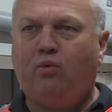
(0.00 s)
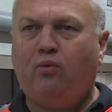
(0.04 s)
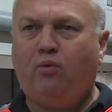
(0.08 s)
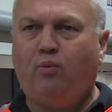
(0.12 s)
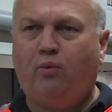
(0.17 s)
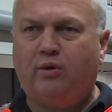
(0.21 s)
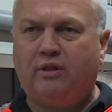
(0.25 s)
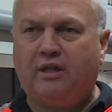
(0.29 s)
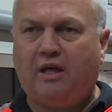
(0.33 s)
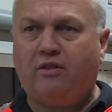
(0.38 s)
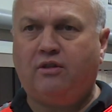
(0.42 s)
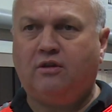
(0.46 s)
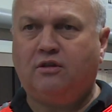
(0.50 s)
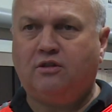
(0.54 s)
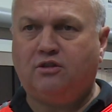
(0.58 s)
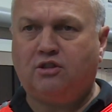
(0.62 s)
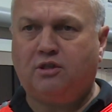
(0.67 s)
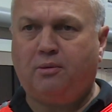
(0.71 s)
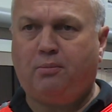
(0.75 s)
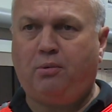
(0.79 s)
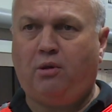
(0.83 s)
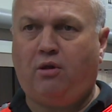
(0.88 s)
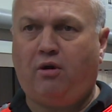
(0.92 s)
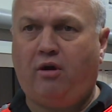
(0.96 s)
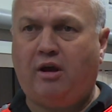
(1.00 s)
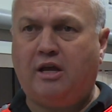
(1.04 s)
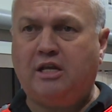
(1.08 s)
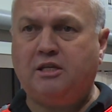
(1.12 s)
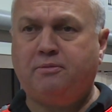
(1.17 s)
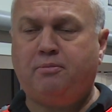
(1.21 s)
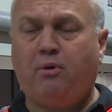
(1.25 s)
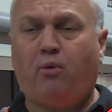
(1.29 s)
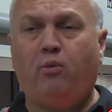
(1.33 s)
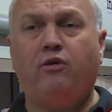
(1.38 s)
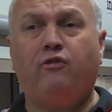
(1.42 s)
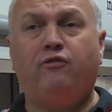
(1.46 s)
with other suppliers,
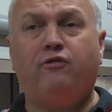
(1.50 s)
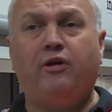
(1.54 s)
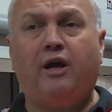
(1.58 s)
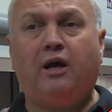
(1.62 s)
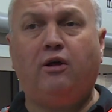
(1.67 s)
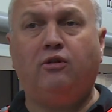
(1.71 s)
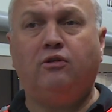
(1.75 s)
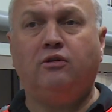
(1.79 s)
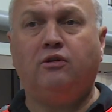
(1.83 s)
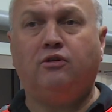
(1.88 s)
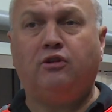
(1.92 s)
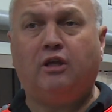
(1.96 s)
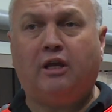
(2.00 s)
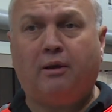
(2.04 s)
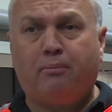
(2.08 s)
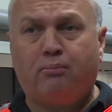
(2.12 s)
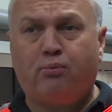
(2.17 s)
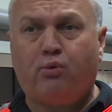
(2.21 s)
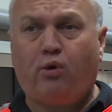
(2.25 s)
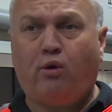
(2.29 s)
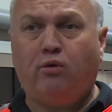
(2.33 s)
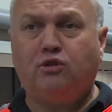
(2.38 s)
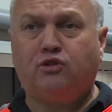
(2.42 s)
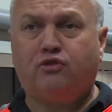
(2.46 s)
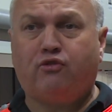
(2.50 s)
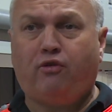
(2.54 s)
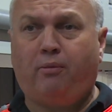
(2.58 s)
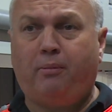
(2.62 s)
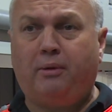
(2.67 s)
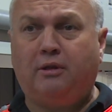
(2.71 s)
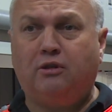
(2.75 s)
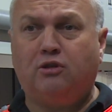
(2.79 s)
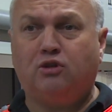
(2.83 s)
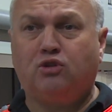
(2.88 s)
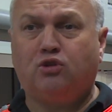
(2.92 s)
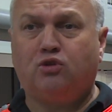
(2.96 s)
but we found the approach from
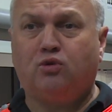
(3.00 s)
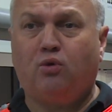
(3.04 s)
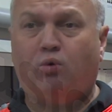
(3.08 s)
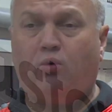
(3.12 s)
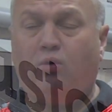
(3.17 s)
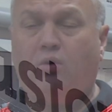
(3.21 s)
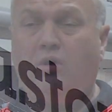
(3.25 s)
Industore